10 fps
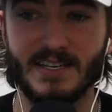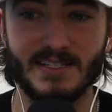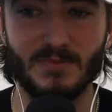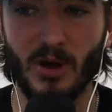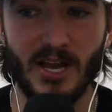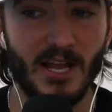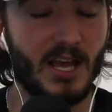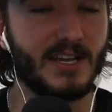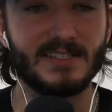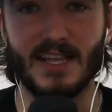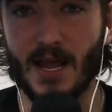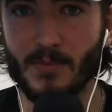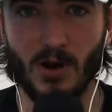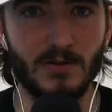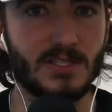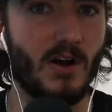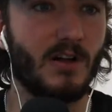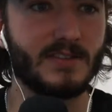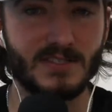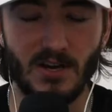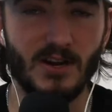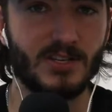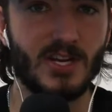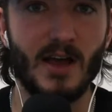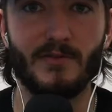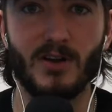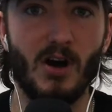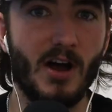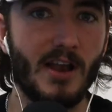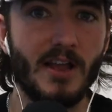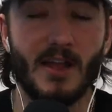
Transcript: Despite Stamkos gone, Sergachev gone,